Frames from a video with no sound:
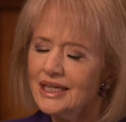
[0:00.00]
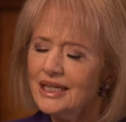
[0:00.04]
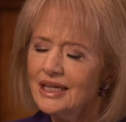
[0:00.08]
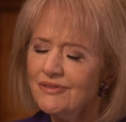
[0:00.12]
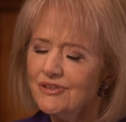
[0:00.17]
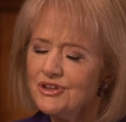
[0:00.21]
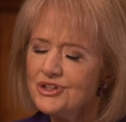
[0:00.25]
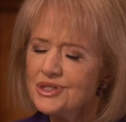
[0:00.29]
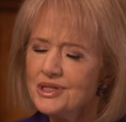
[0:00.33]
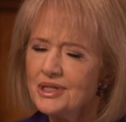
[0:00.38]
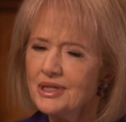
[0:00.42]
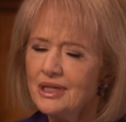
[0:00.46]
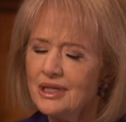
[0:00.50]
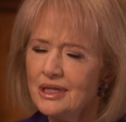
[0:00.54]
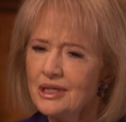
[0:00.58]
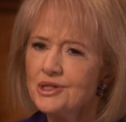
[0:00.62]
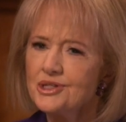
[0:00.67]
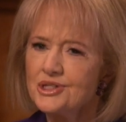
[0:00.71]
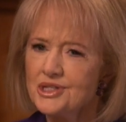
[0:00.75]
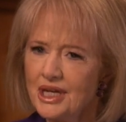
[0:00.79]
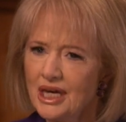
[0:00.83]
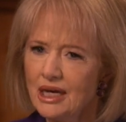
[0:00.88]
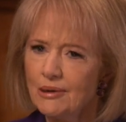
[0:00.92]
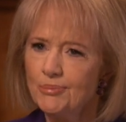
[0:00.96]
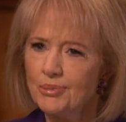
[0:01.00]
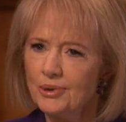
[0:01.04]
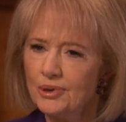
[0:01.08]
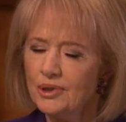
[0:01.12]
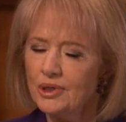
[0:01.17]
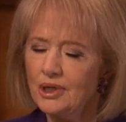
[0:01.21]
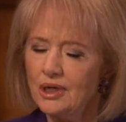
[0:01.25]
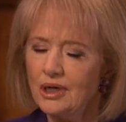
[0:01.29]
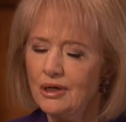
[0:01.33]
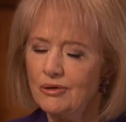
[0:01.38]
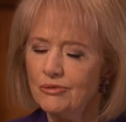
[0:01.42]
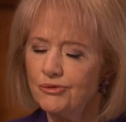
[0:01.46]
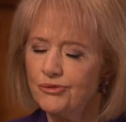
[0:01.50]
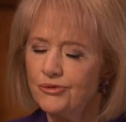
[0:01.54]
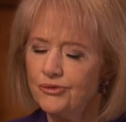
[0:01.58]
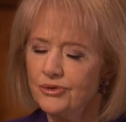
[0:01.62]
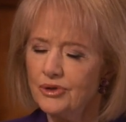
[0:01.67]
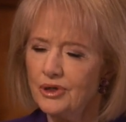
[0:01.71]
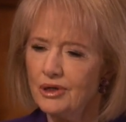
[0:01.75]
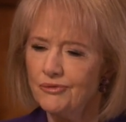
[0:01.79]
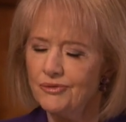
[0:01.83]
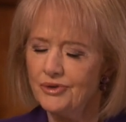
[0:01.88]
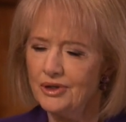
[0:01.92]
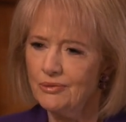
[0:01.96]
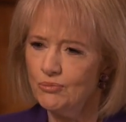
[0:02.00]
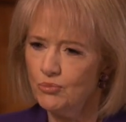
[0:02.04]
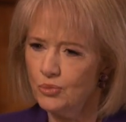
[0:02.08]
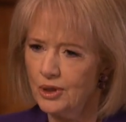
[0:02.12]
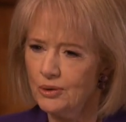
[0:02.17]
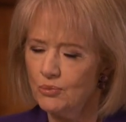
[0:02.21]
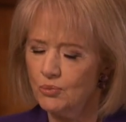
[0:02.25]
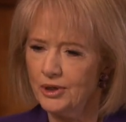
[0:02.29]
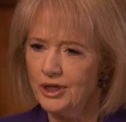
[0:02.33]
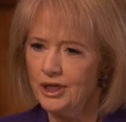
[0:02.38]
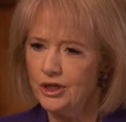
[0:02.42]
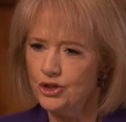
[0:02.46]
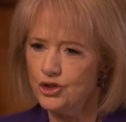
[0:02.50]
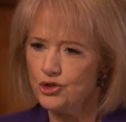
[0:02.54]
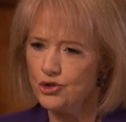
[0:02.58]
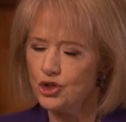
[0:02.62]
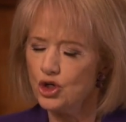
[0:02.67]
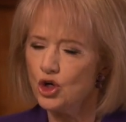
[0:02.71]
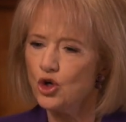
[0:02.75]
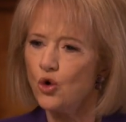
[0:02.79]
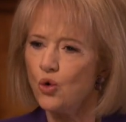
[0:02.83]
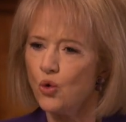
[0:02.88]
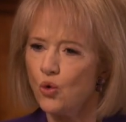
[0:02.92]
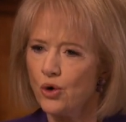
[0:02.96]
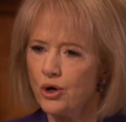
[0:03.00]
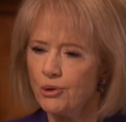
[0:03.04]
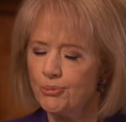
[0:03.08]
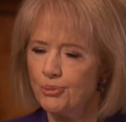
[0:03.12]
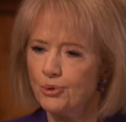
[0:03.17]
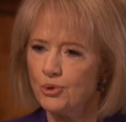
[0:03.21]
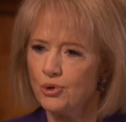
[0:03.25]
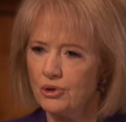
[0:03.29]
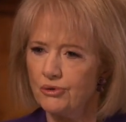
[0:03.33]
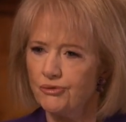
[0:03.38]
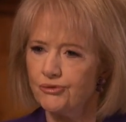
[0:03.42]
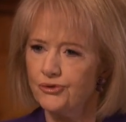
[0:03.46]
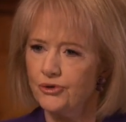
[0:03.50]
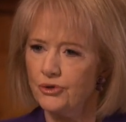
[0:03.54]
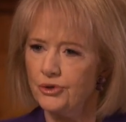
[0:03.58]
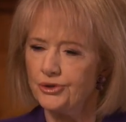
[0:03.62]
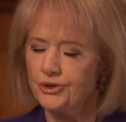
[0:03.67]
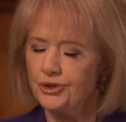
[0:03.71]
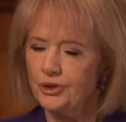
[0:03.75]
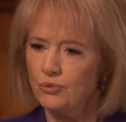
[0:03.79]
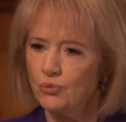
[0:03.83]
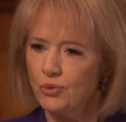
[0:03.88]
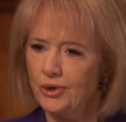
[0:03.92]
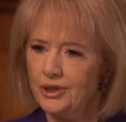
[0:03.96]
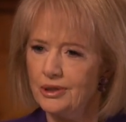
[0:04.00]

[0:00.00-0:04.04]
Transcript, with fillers: Give us an example of, of what in your core portfolio.